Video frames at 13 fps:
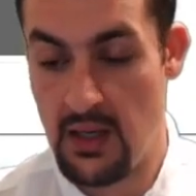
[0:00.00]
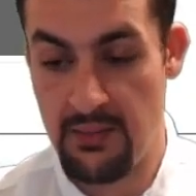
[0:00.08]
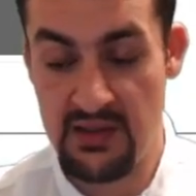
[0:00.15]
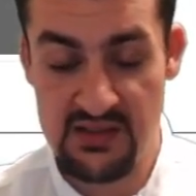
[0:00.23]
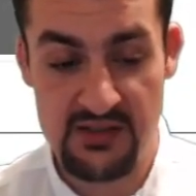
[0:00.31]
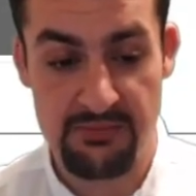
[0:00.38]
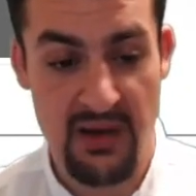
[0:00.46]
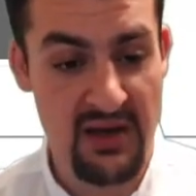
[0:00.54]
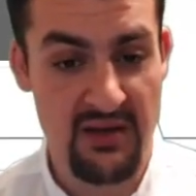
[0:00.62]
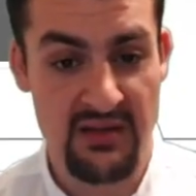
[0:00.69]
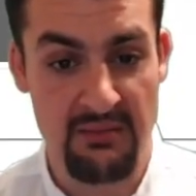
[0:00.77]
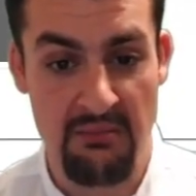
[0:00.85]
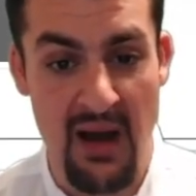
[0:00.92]
And this is
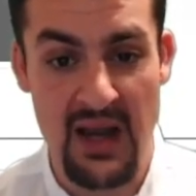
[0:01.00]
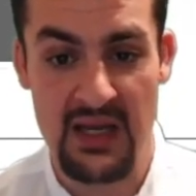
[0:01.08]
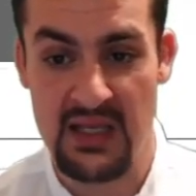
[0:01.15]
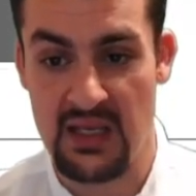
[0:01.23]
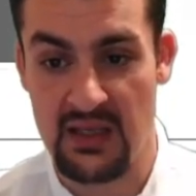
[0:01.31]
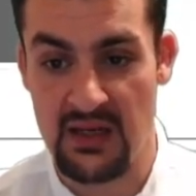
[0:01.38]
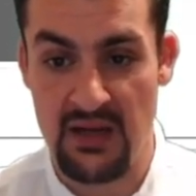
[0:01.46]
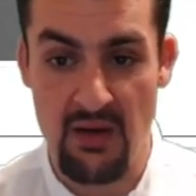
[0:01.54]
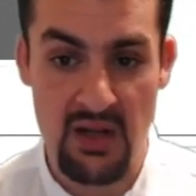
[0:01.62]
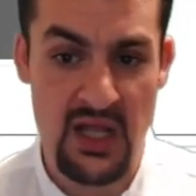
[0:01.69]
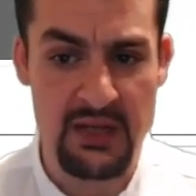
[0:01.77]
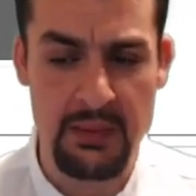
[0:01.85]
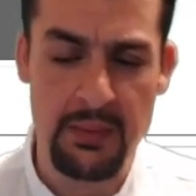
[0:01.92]
better than mining, and I know a
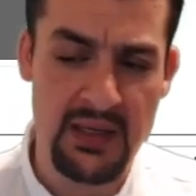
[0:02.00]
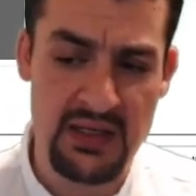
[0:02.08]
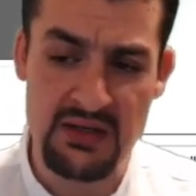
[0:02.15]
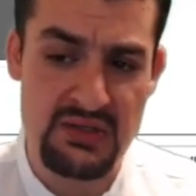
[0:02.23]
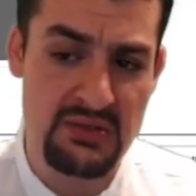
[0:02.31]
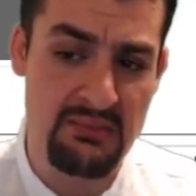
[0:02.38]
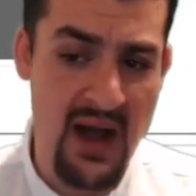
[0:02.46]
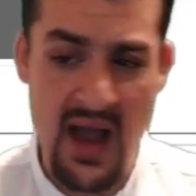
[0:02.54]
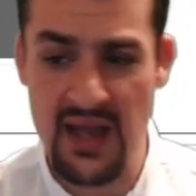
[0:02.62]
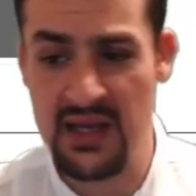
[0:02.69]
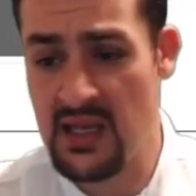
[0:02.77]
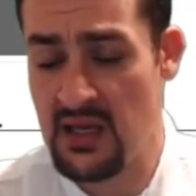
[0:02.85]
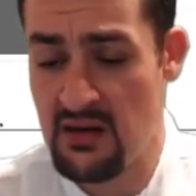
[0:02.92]
lot of people get into
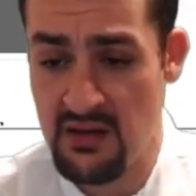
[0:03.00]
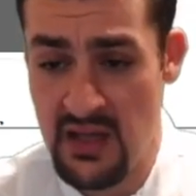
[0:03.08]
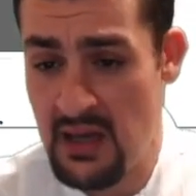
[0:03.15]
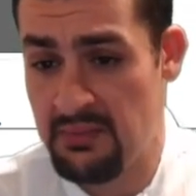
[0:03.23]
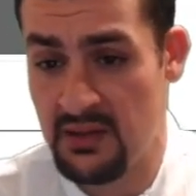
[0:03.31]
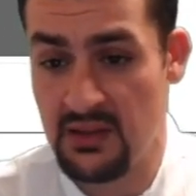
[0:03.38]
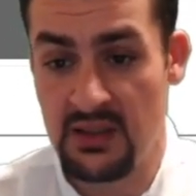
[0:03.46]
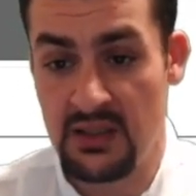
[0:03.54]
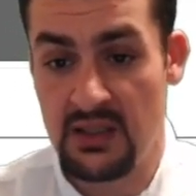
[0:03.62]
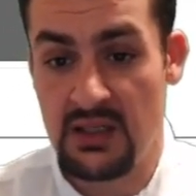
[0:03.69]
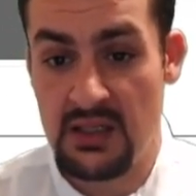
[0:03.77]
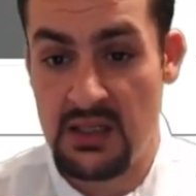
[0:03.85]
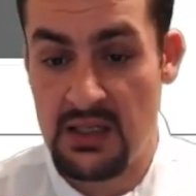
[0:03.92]
mining and all that, but
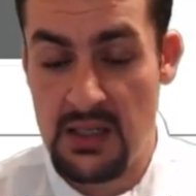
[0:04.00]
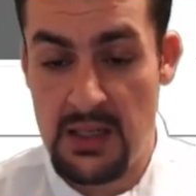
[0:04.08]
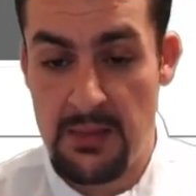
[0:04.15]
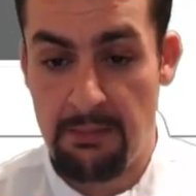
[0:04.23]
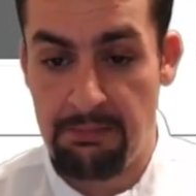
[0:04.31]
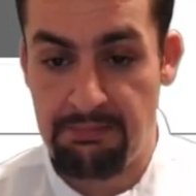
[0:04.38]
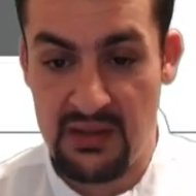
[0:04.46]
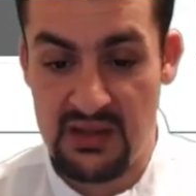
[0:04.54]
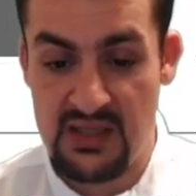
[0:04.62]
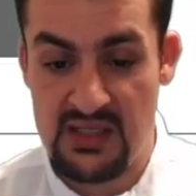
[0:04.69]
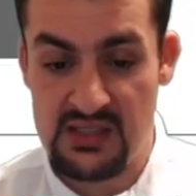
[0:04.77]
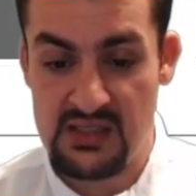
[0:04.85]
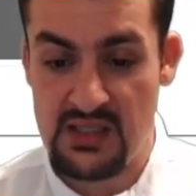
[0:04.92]

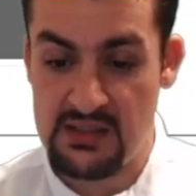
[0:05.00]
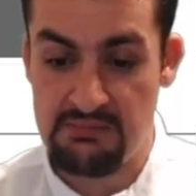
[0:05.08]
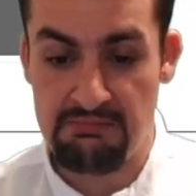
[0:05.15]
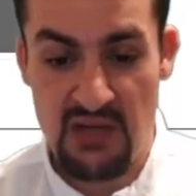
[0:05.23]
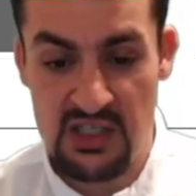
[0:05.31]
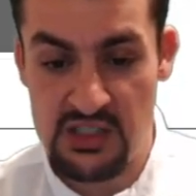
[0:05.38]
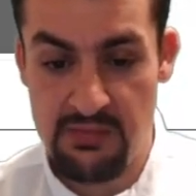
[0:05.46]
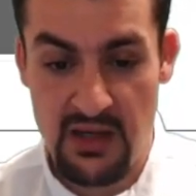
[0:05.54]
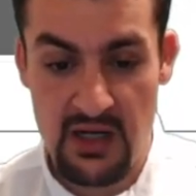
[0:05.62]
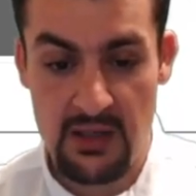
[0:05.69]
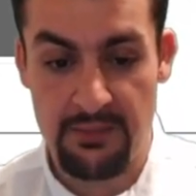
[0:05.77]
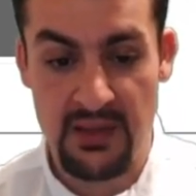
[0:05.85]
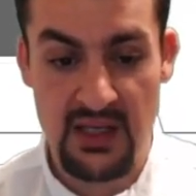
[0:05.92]
this is much
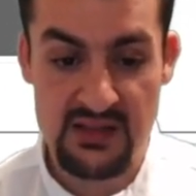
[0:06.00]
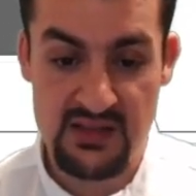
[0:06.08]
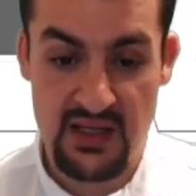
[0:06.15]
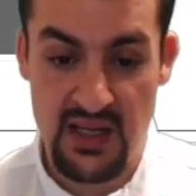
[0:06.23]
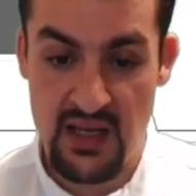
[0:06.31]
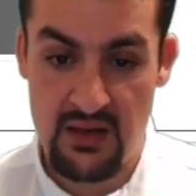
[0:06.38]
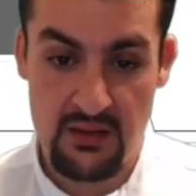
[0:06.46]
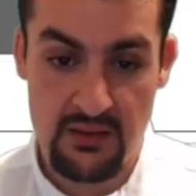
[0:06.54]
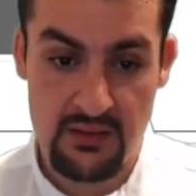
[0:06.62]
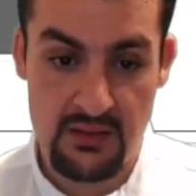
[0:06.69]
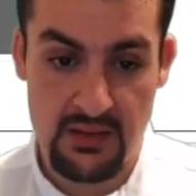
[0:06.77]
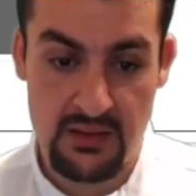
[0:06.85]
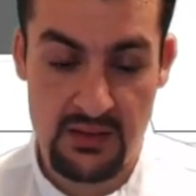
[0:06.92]
better because,
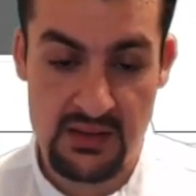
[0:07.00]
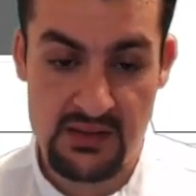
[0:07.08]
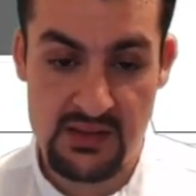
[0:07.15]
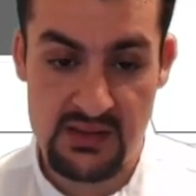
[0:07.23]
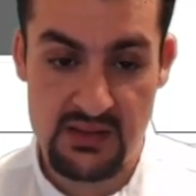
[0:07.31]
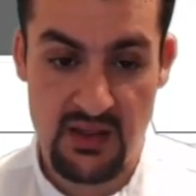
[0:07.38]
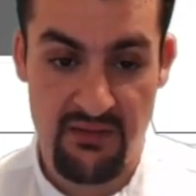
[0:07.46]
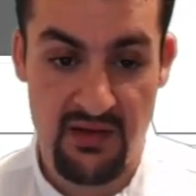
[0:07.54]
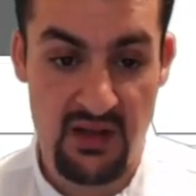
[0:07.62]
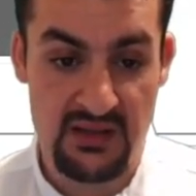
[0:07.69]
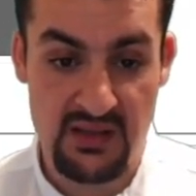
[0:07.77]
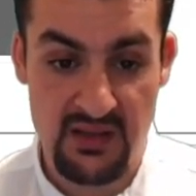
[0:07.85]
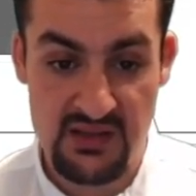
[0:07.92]
again, this is a
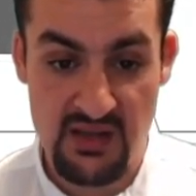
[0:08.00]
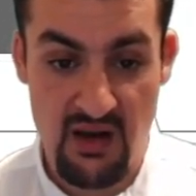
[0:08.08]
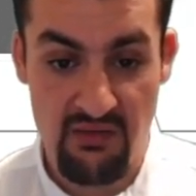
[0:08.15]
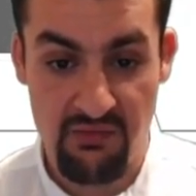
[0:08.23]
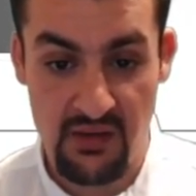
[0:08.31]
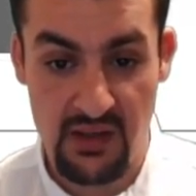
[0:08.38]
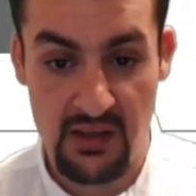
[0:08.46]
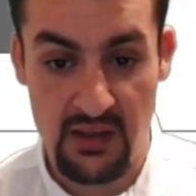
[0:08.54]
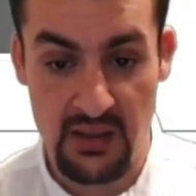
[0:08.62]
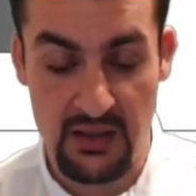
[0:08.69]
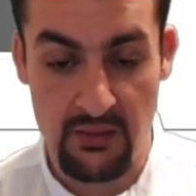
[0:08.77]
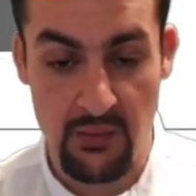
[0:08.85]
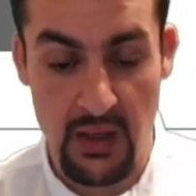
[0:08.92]
volatility software,
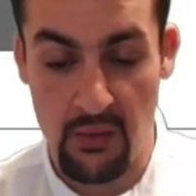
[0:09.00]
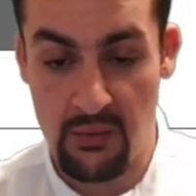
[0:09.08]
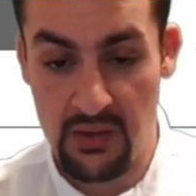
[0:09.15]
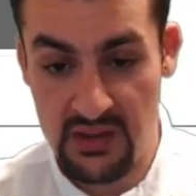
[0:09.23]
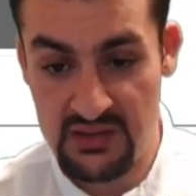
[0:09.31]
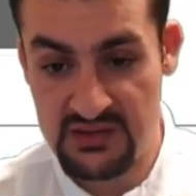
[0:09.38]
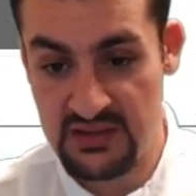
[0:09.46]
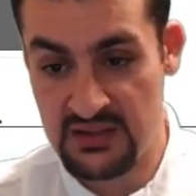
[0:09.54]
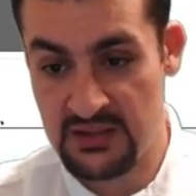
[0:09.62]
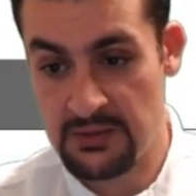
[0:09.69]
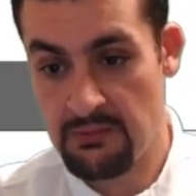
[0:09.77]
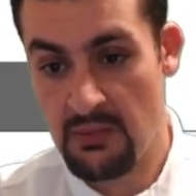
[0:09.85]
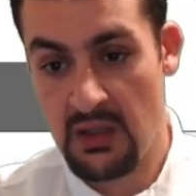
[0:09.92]
and the way it works
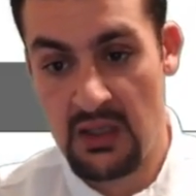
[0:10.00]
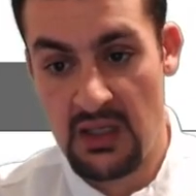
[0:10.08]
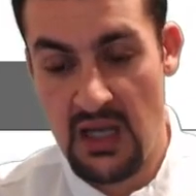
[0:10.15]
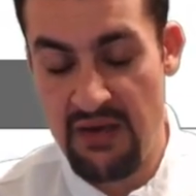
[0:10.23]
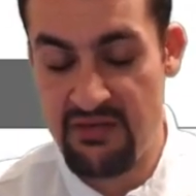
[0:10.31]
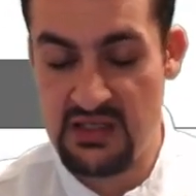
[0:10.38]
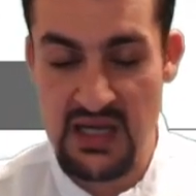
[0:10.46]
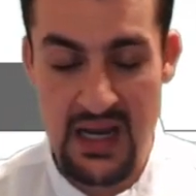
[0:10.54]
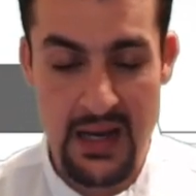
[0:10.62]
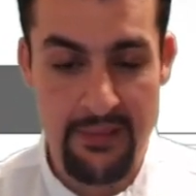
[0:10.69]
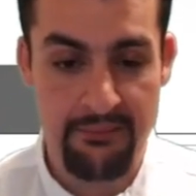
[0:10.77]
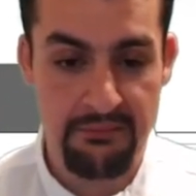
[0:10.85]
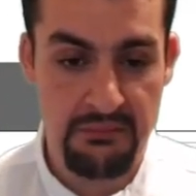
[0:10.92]
is every
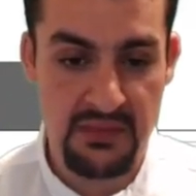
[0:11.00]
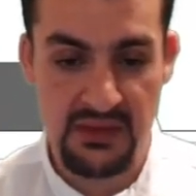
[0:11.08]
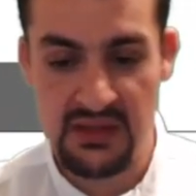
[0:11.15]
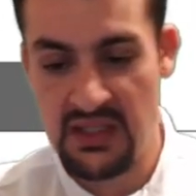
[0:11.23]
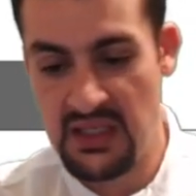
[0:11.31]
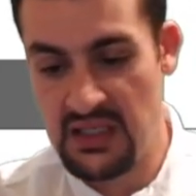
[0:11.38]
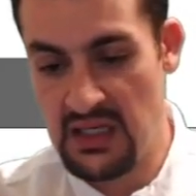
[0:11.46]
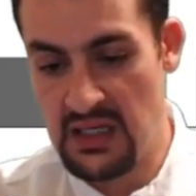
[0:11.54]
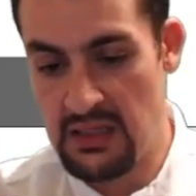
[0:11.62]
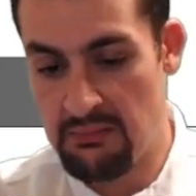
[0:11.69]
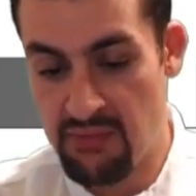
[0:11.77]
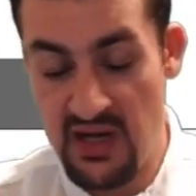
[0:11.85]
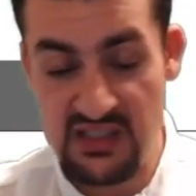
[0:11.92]
time the
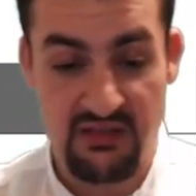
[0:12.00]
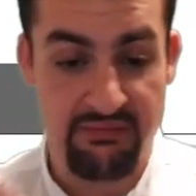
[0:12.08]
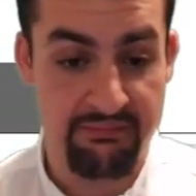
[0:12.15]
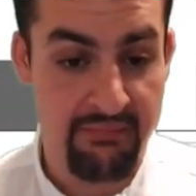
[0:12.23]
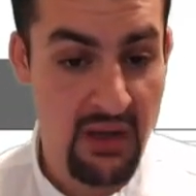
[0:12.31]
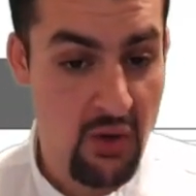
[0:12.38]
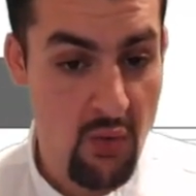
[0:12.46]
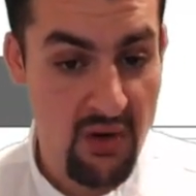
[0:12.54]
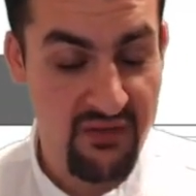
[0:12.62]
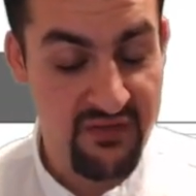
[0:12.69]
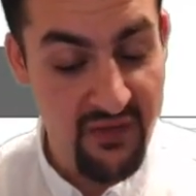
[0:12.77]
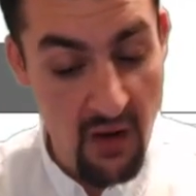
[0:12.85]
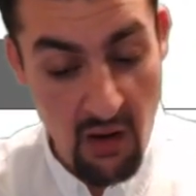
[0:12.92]
price of
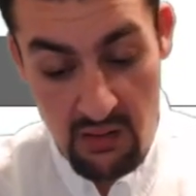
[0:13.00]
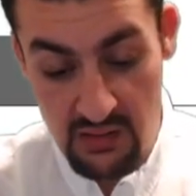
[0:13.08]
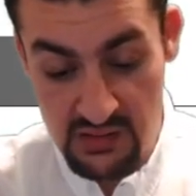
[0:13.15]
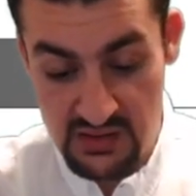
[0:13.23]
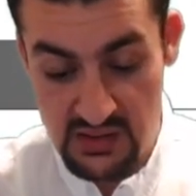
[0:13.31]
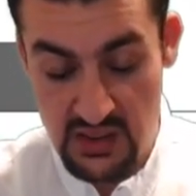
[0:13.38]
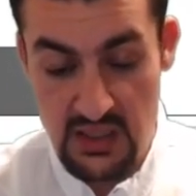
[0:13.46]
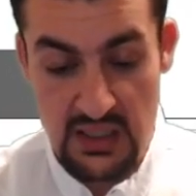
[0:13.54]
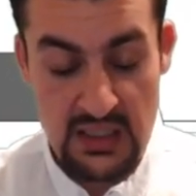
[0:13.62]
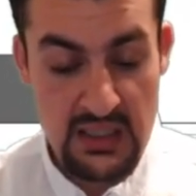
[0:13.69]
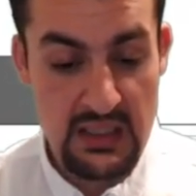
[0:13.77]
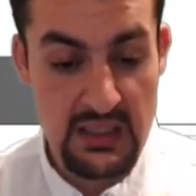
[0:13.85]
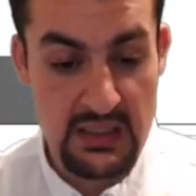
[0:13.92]
Bitcoin falls,
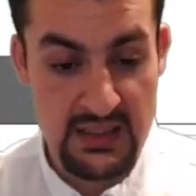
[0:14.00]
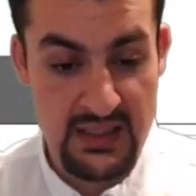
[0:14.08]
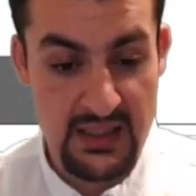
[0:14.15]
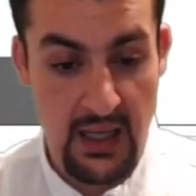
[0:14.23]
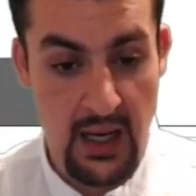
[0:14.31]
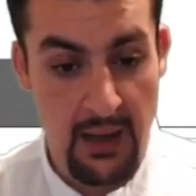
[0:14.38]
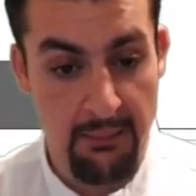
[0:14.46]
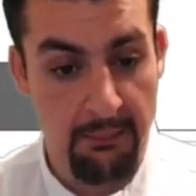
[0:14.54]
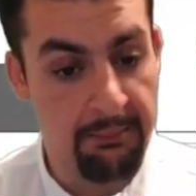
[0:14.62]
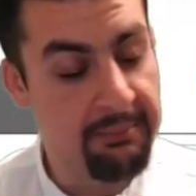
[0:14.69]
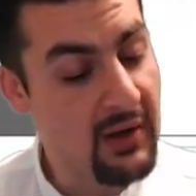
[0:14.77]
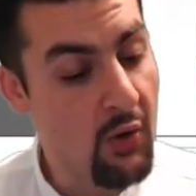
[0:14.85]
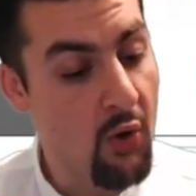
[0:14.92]
the
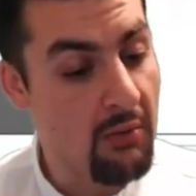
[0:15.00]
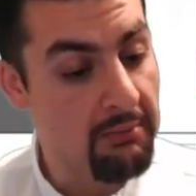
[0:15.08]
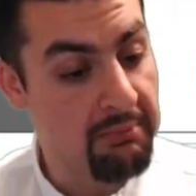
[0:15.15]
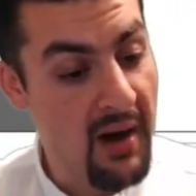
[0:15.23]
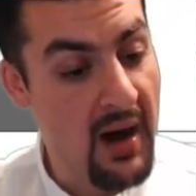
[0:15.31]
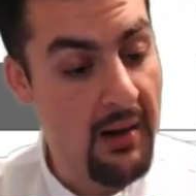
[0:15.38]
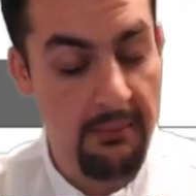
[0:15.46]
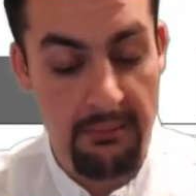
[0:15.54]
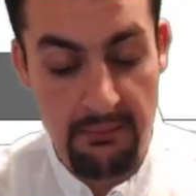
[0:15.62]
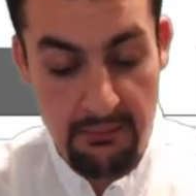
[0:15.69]
Bitcoin bot